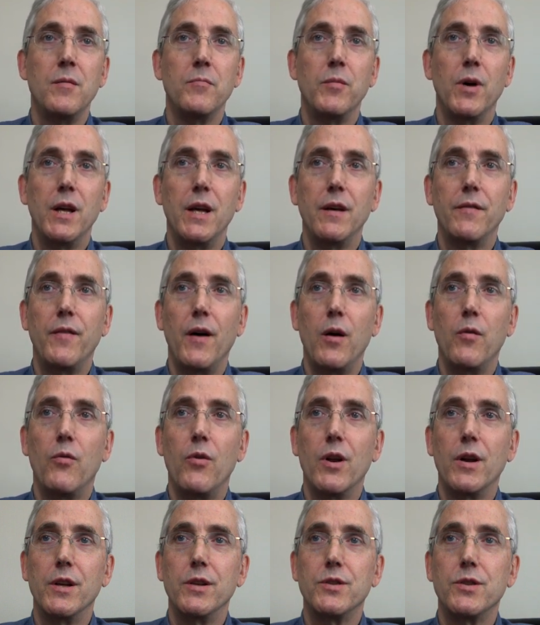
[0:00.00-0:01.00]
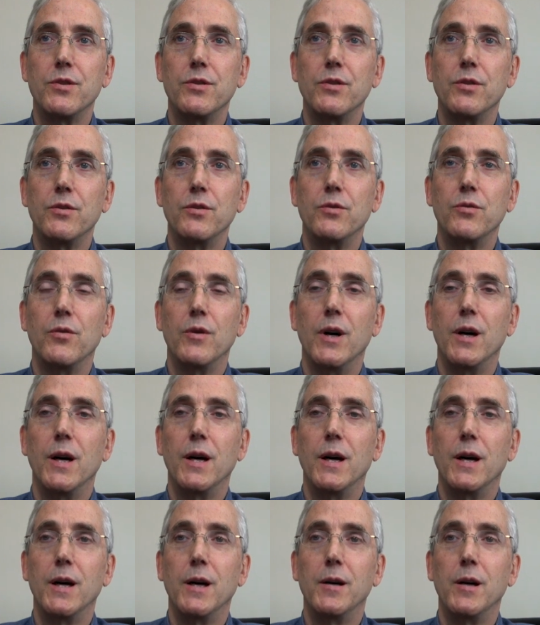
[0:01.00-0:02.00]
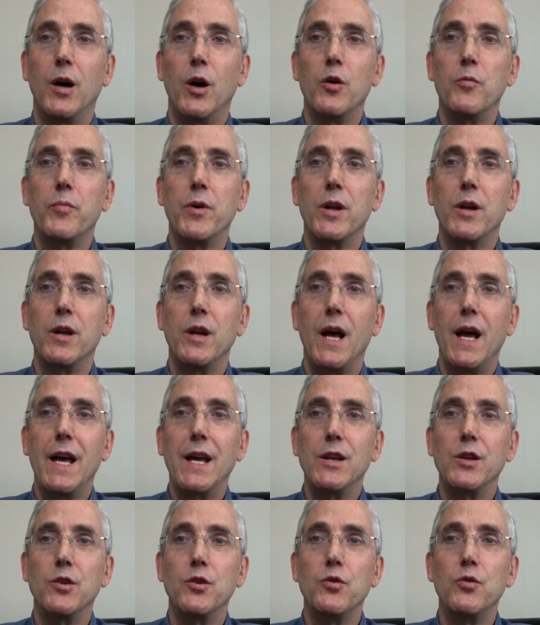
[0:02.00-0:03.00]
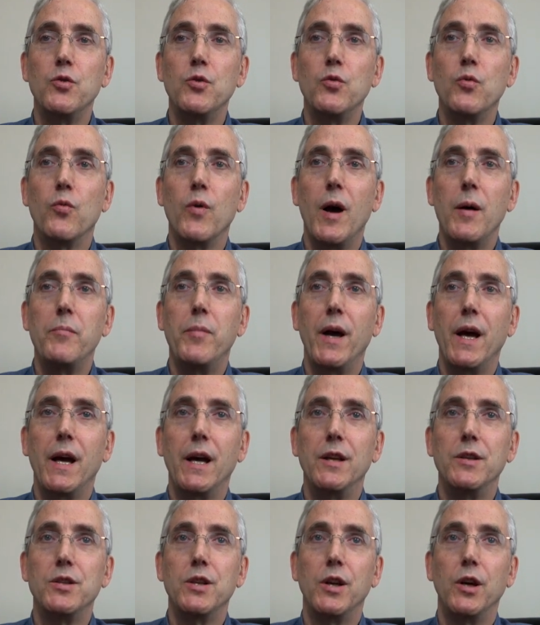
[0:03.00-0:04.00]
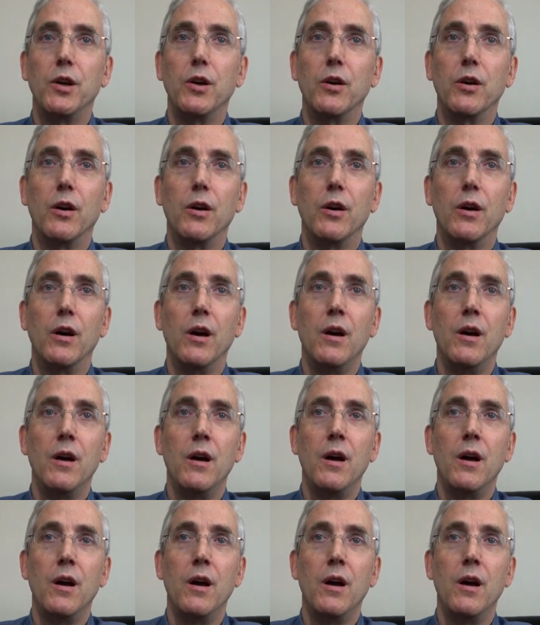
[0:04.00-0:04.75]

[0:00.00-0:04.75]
But if I wanted to open a new web page here